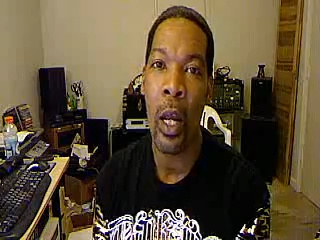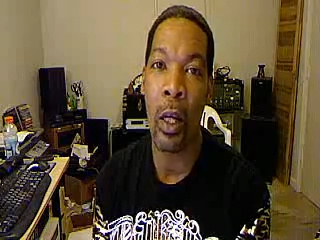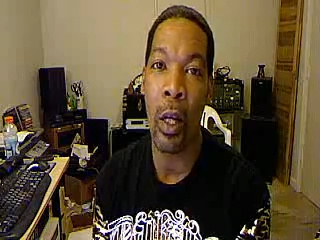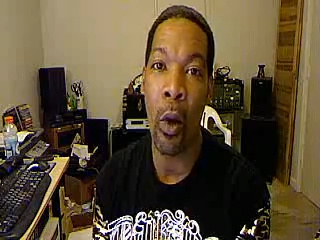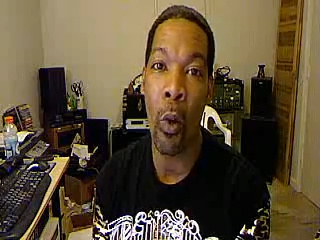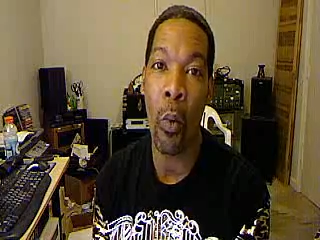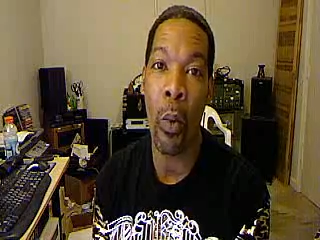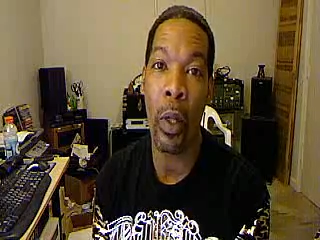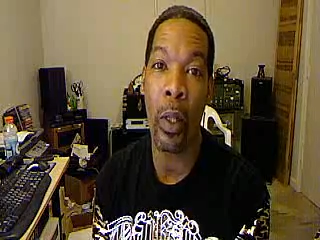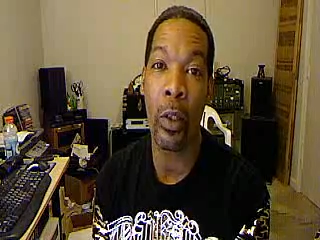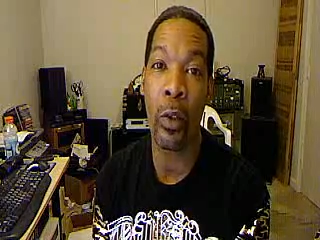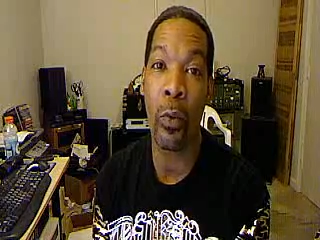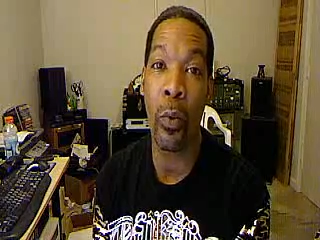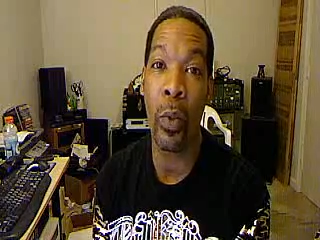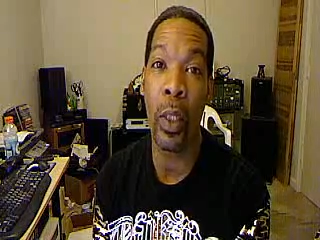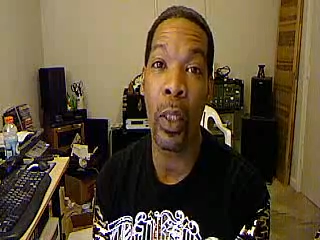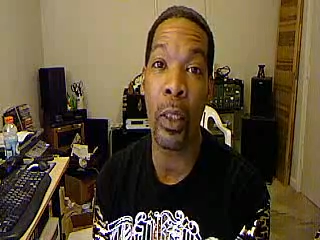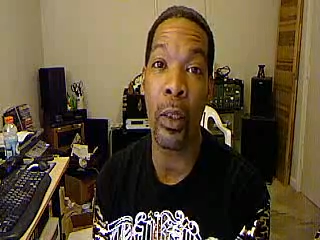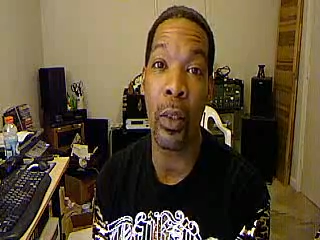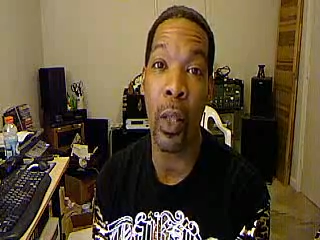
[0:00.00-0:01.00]
no one is
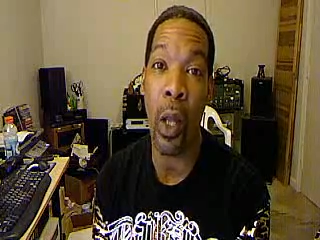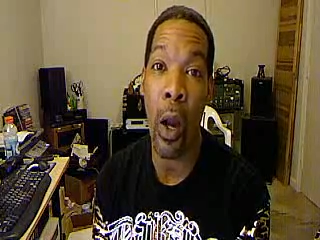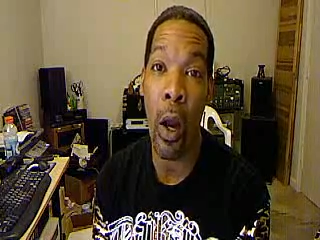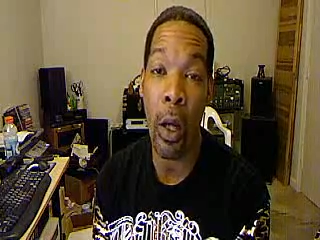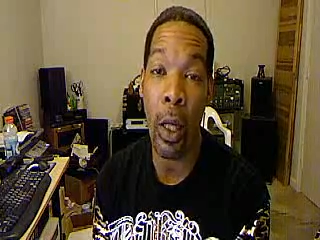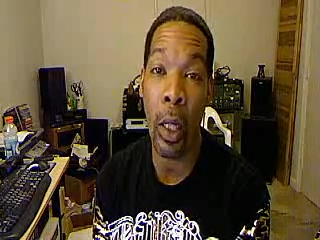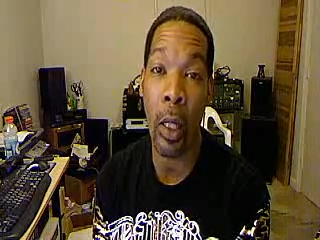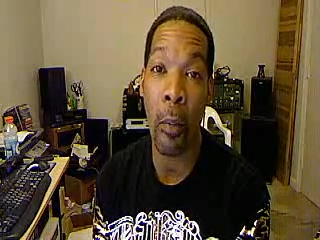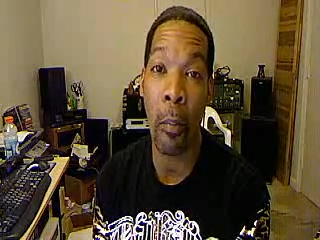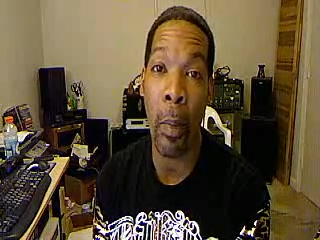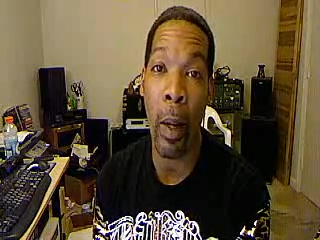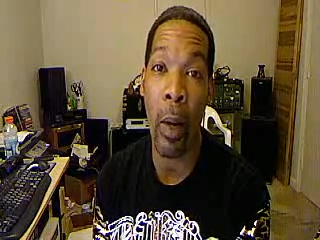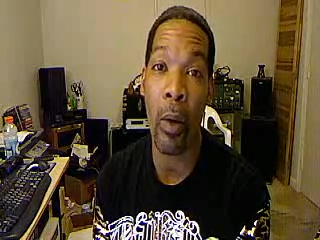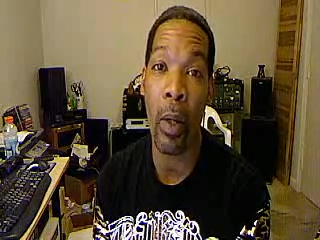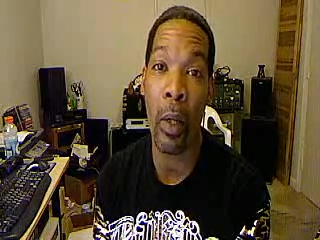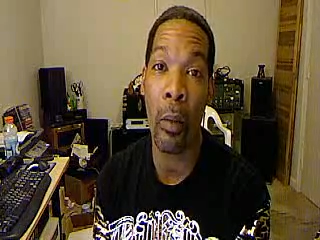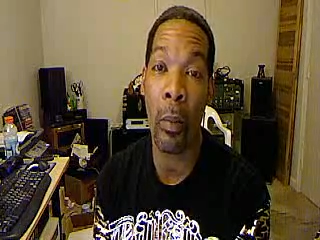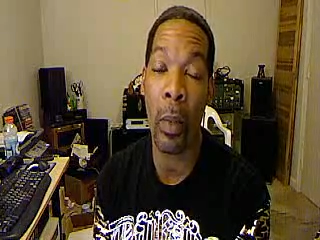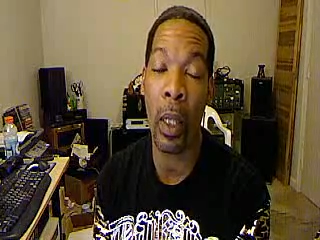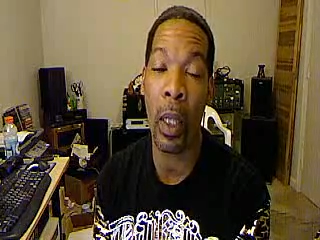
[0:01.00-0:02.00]
really talking
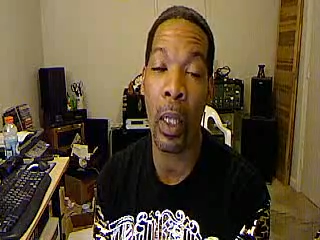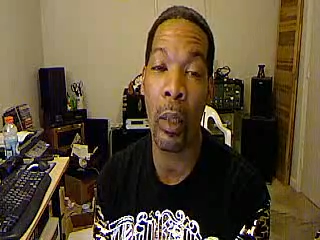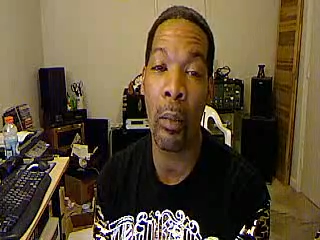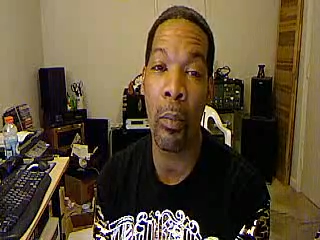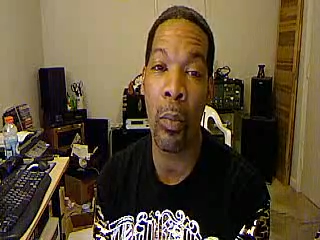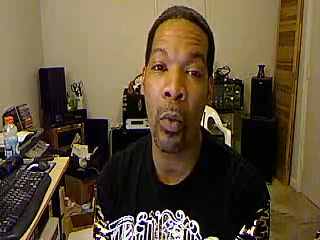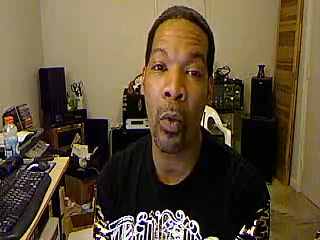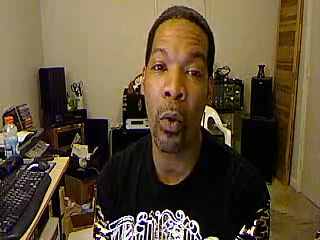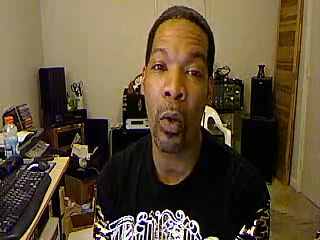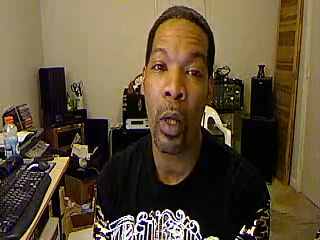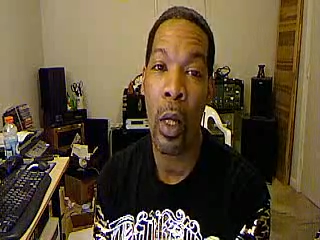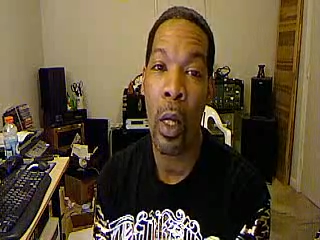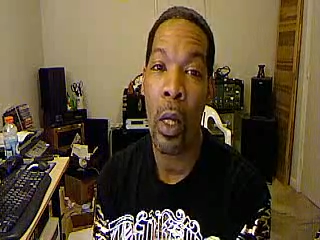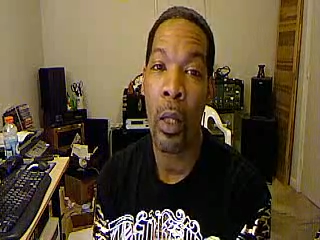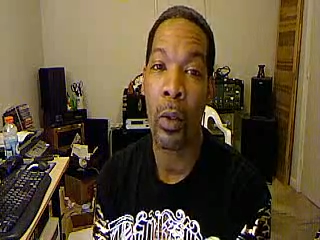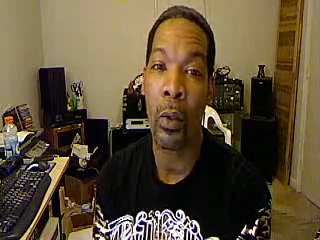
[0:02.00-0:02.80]
about him anymore.